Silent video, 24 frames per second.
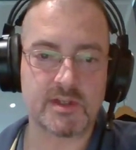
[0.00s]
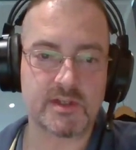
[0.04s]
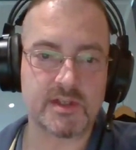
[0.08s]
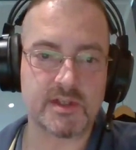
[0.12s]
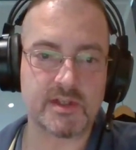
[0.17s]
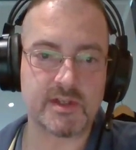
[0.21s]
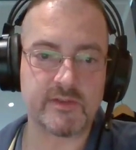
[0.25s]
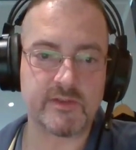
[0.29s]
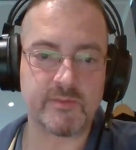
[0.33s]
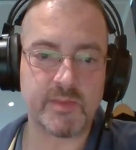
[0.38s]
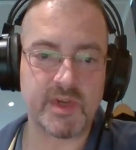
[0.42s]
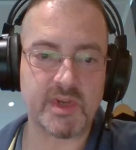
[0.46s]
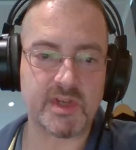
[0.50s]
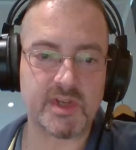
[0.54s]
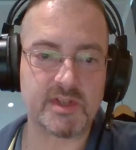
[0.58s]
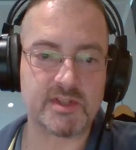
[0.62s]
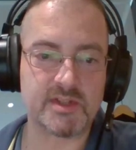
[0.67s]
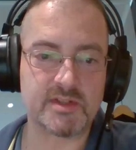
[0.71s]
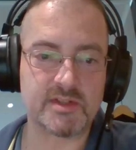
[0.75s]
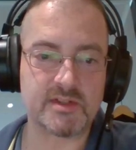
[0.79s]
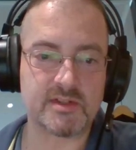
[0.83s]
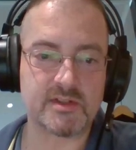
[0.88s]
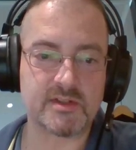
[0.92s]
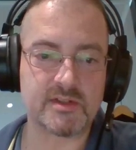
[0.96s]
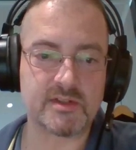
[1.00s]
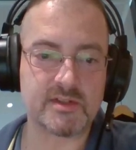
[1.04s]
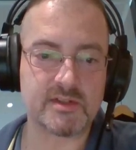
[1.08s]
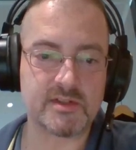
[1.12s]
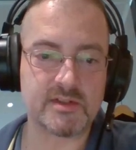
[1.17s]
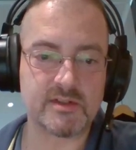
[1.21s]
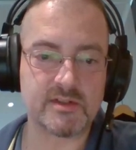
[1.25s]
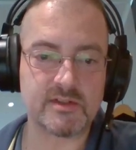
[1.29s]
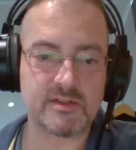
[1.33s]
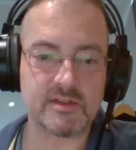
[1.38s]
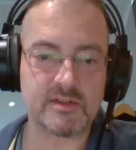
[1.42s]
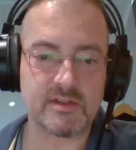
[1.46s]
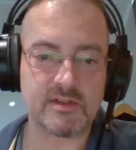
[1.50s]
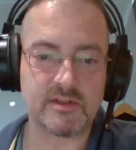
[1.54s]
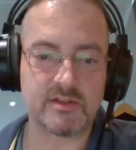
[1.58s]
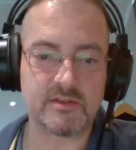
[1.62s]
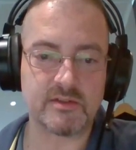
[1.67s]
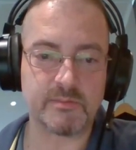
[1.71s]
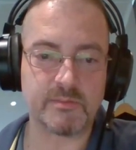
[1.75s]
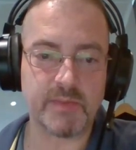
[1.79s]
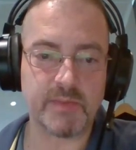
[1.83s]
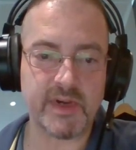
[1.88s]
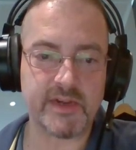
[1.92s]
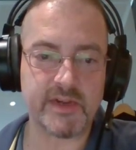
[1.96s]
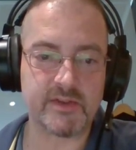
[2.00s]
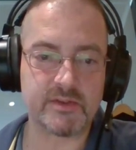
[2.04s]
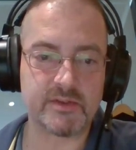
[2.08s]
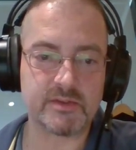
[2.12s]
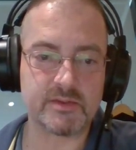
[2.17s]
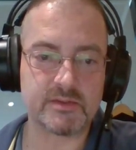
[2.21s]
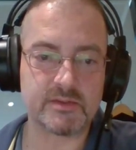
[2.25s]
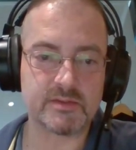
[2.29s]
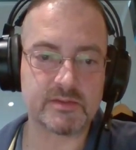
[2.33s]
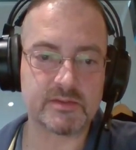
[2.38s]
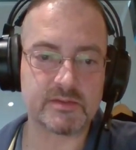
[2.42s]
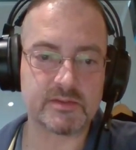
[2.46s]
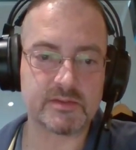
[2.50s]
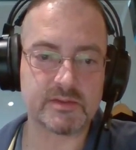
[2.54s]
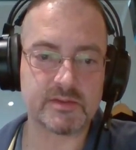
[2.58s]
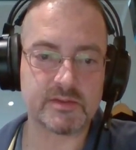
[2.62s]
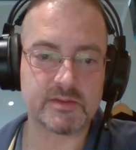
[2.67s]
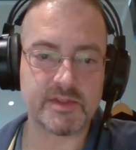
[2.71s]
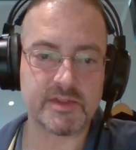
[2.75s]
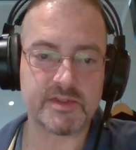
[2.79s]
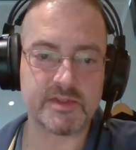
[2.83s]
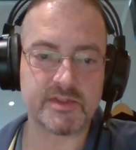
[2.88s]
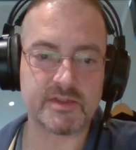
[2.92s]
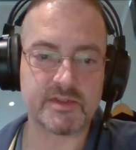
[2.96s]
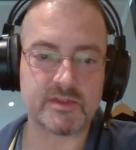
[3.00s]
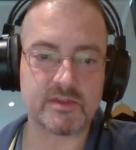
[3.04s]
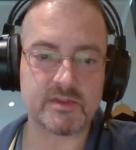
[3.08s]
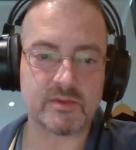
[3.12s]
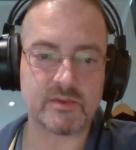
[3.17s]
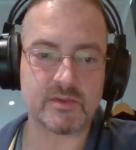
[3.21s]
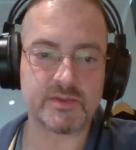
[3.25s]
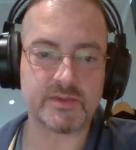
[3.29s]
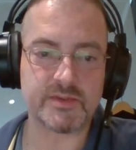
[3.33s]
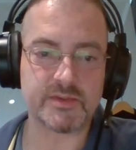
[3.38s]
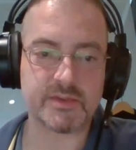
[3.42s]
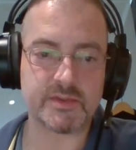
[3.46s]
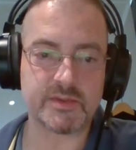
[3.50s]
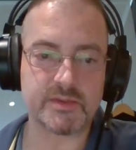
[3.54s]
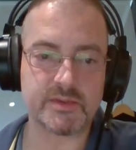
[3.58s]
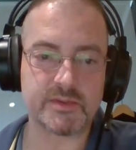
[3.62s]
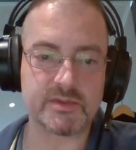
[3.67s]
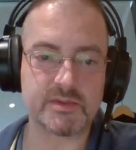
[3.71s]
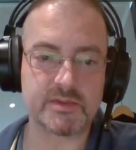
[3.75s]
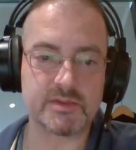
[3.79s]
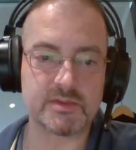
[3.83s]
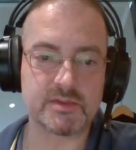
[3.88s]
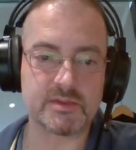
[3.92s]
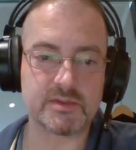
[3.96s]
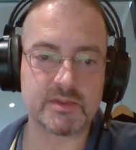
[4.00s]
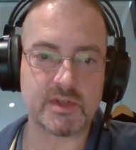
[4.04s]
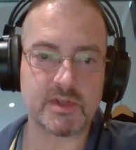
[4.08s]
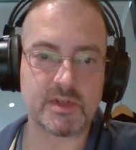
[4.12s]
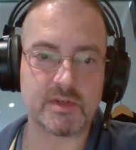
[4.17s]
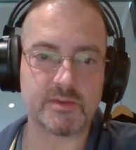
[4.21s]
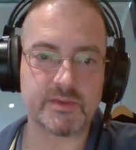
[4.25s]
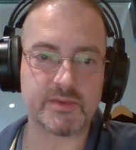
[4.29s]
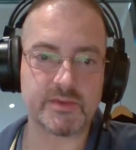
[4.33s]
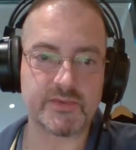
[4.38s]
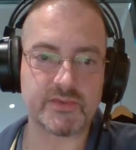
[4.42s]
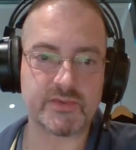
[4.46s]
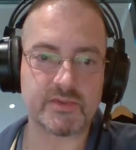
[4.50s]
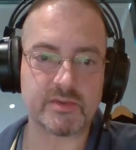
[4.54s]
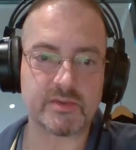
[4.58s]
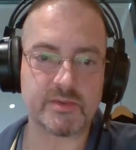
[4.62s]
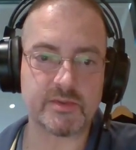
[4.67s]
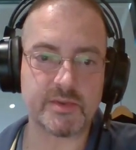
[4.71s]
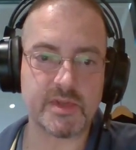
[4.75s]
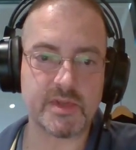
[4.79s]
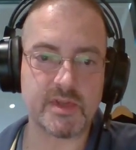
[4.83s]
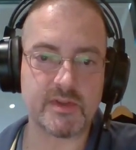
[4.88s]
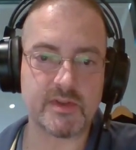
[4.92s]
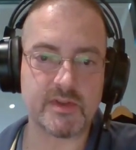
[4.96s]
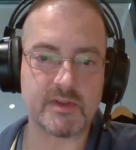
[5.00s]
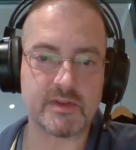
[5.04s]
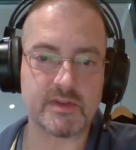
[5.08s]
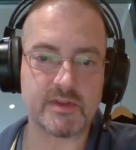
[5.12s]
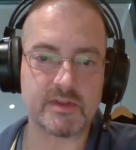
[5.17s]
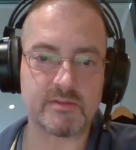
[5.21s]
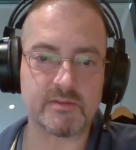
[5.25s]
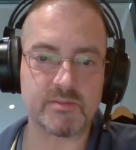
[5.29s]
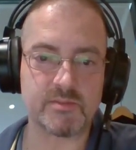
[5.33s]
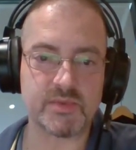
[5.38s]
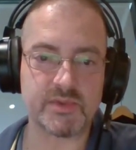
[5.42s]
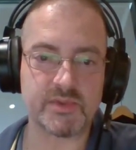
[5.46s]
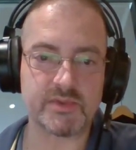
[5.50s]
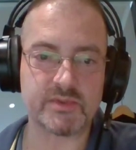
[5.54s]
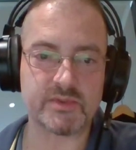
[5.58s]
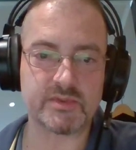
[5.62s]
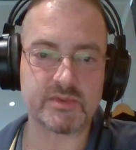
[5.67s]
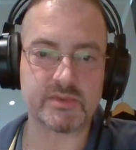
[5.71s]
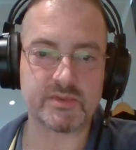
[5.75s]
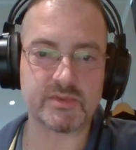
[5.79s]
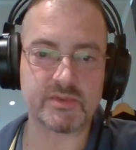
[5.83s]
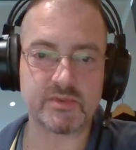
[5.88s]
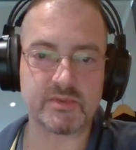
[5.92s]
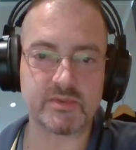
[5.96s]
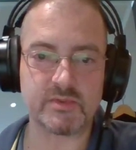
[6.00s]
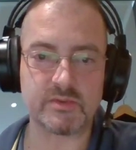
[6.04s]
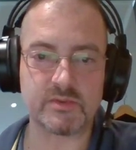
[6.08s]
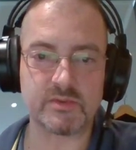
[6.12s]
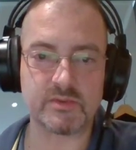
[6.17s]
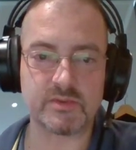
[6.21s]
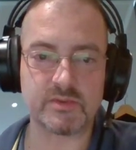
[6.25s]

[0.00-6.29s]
They've made the bio, it's also good, our story, and put two